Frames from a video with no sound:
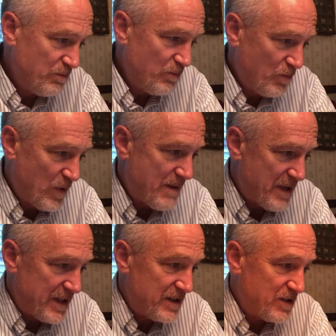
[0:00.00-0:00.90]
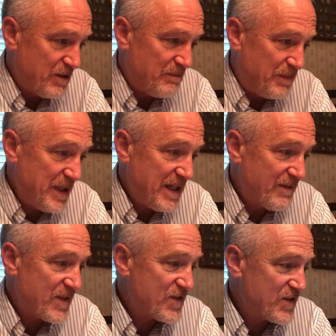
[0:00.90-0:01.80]
women to be
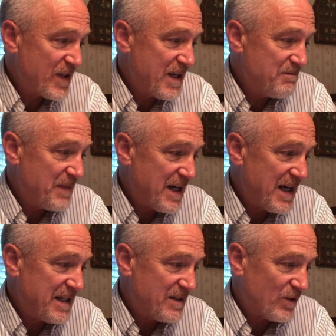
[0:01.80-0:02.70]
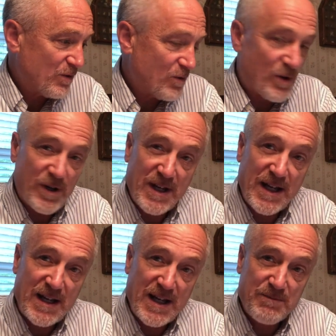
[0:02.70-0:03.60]
of the same mind in the Lord,
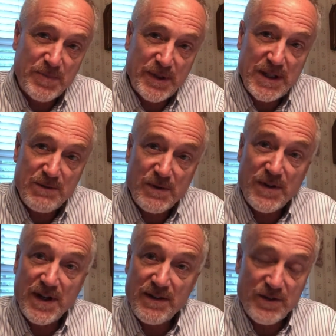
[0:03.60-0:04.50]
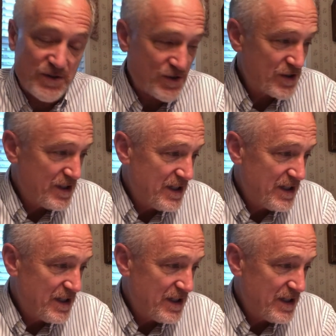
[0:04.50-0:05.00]
and I plead with others